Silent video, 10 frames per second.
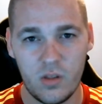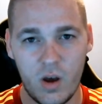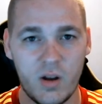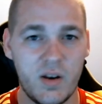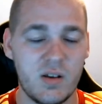
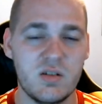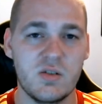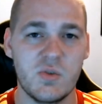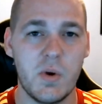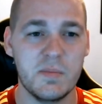
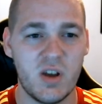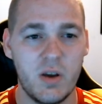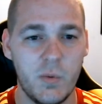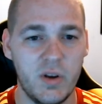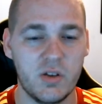Nexon's
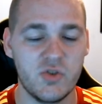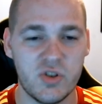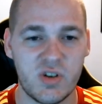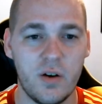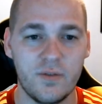website, where you can
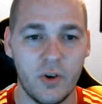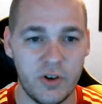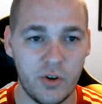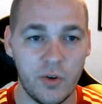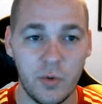just kind of run
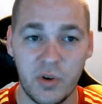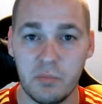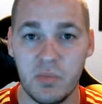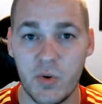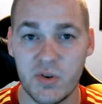your own
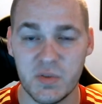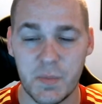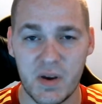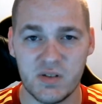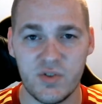computer
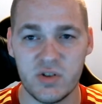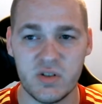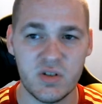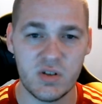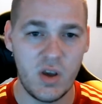specs
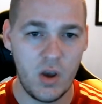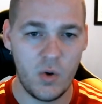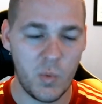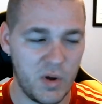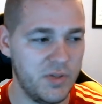versus
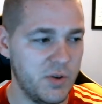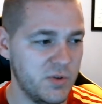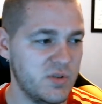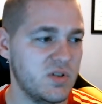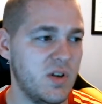what
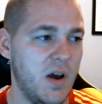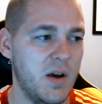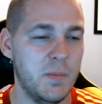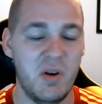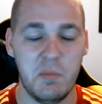those
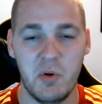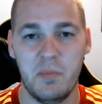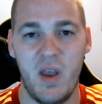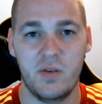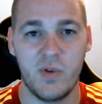
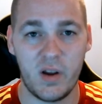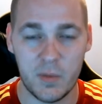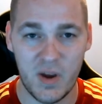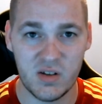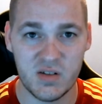minimum and
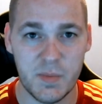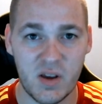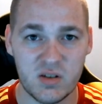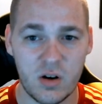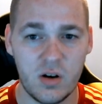recommended
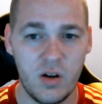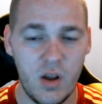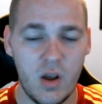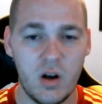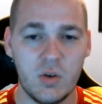specs are.
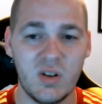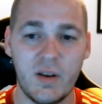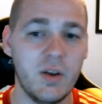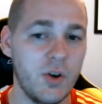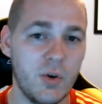It will
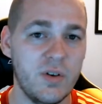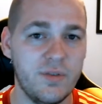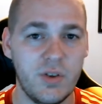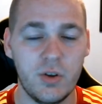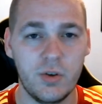let you know
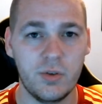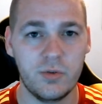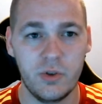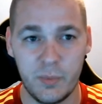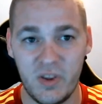if you
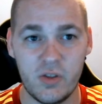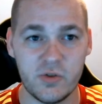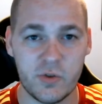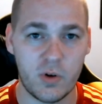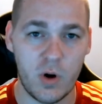do meet
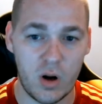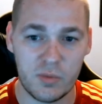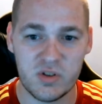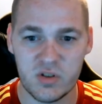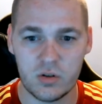those
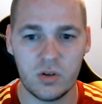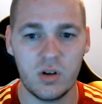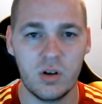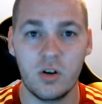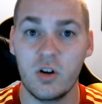requirements
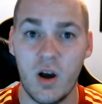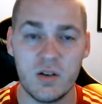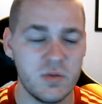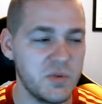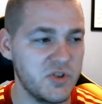or not,
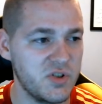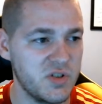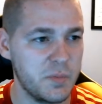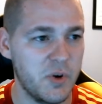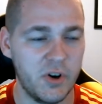which
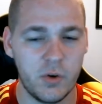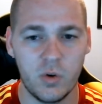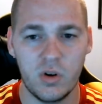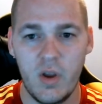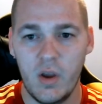is pretty cool.